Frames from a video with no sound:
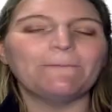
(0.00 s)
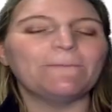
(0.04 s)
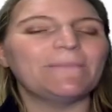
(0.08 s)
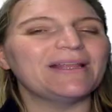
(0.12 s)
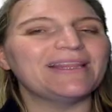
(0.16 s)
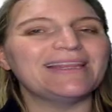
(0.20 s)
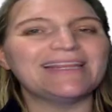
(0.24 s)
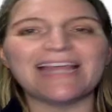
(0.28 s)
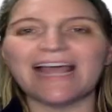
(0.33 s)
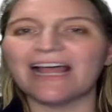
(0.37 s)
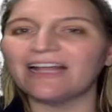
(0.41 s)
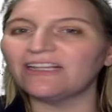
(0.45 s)

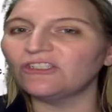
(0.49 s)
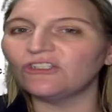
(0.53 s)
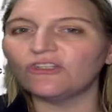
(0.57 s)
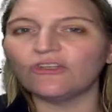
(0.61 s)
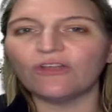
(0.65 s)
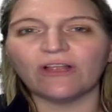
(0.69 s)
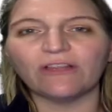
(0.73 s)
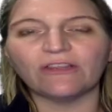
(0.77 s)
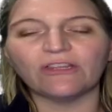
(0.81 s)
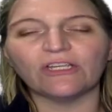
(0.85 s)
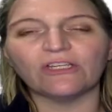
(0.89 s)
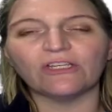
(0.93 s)
But that's
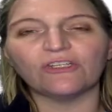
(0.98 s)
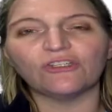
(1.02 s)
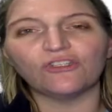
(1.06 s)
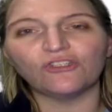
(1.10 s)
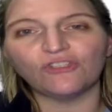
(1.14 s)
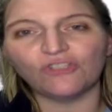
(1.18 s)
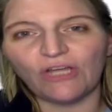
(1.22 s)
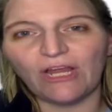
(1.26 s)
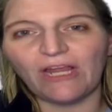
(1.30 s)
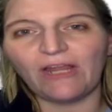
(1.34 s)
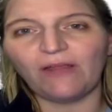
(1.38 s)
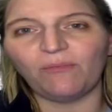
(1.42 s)
not the
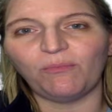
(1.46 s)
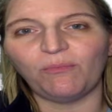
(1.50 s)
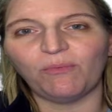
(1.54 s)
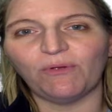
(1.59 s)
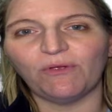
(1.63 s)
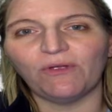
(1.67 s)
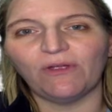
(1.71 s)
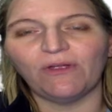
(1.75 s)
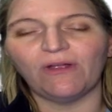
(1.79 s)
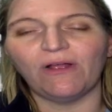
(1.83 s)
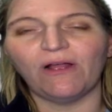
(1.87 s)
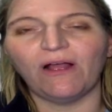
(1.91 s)
shape
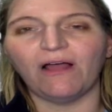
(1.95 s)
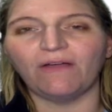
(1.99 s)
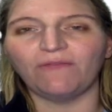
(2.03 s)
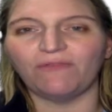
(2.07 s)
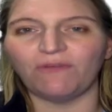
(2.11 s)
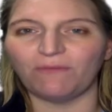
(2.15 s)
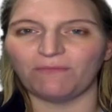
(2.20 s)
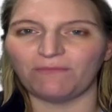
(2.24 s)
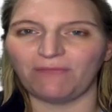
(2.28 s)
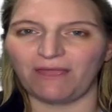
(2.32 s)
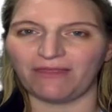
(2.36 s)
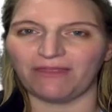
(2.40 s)
of
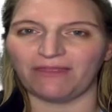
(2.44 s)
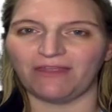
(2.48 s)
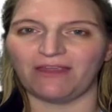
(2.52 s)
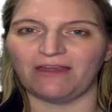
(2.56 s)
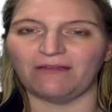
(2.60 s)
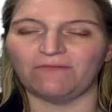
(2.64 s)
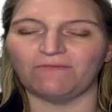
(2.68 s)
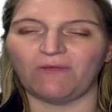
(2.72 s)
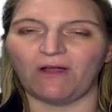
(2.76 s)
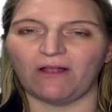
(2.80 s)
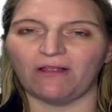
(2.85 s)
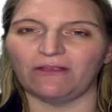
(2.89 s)
a
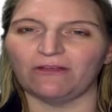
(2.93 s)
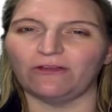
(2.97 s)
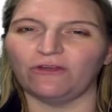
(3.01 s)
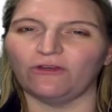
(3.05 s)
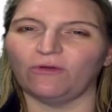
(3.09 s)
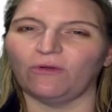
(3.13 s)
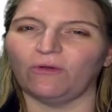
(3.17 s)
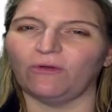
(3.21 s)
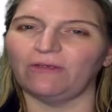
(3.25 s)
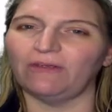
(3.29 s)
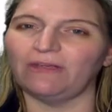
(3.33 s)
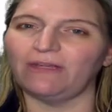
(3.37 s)
methane
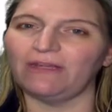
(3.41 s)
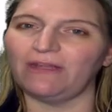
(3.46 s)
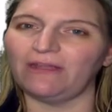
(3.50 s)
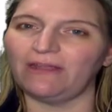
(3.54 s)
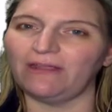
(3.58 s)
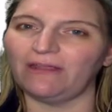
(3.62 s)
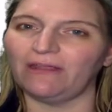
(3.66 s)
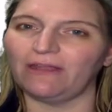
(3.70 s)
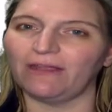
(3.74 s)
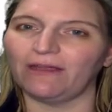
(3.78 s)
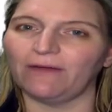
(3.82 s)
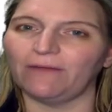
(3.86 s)
molecule
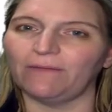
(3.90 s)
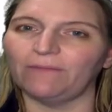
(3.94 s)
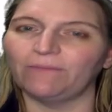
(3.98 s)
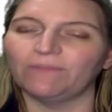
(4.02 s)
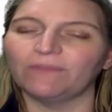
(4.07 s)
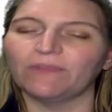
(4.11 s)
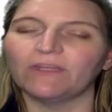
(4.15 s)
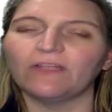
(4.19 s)
either.